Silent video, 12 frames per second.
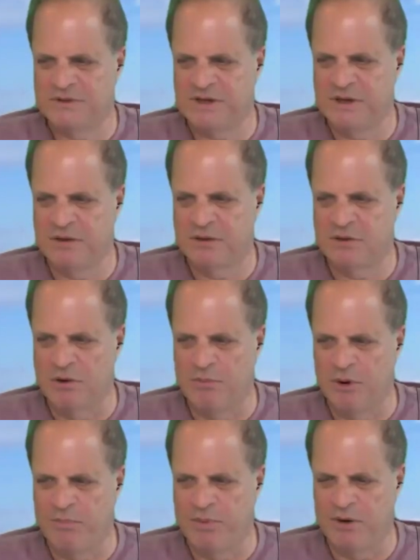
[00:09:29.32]
and
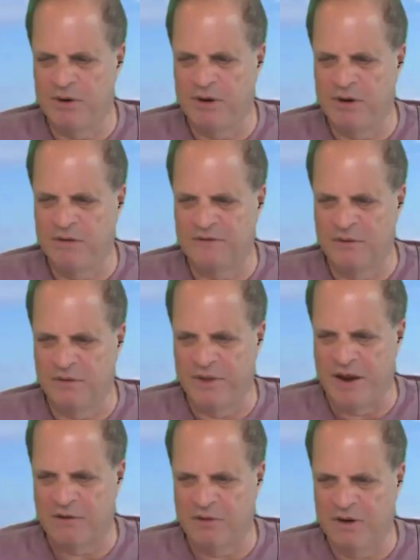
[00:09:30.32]
comorbidities and all
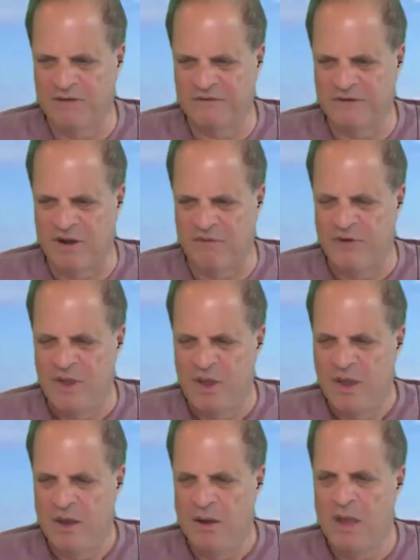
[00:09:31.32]
that great stuff.
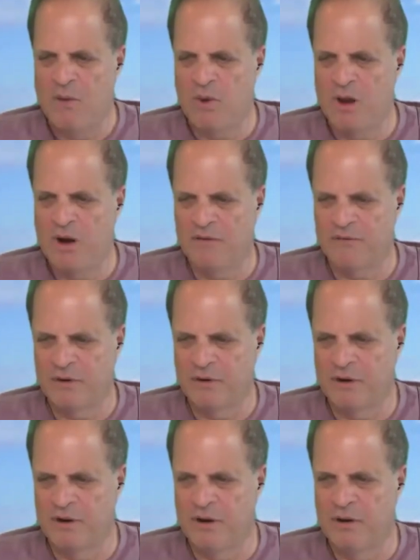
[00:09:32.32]
Whatever,
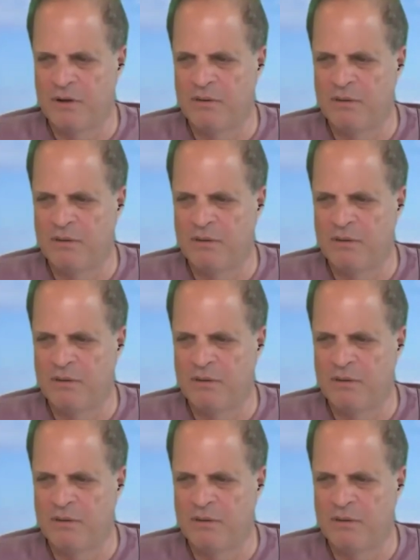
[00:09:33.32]
you know,